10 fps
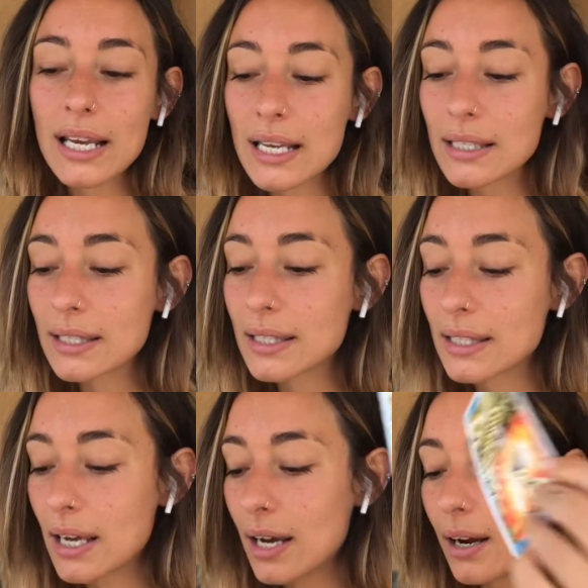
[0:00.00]
is
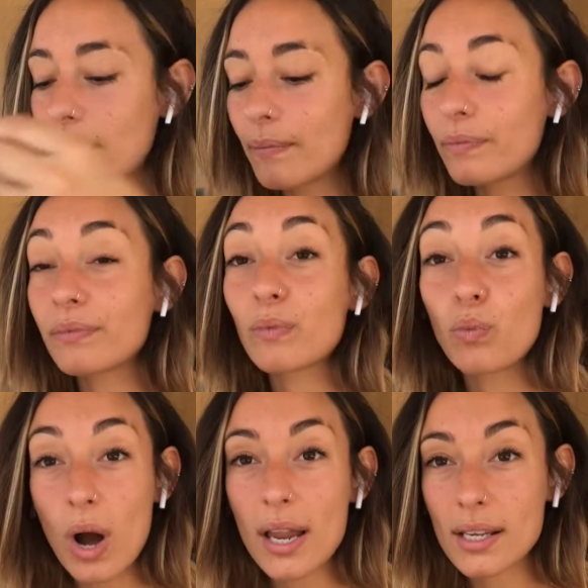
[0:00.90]

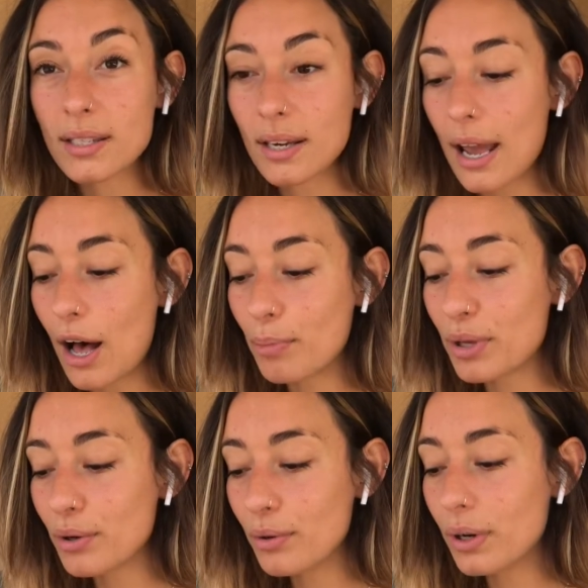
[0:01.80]
what is going to help
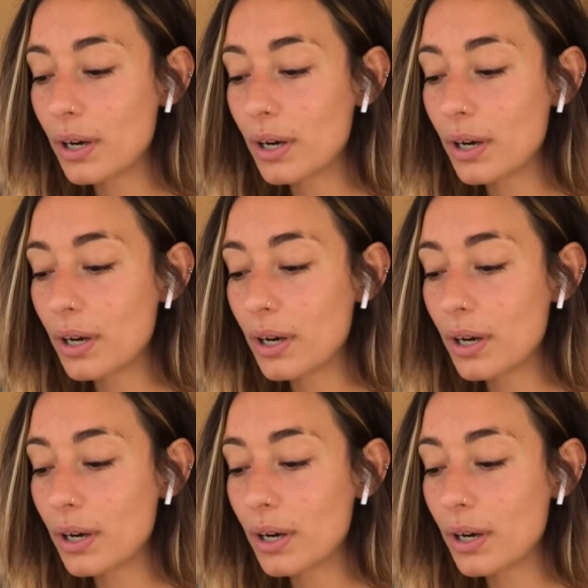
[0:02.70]
you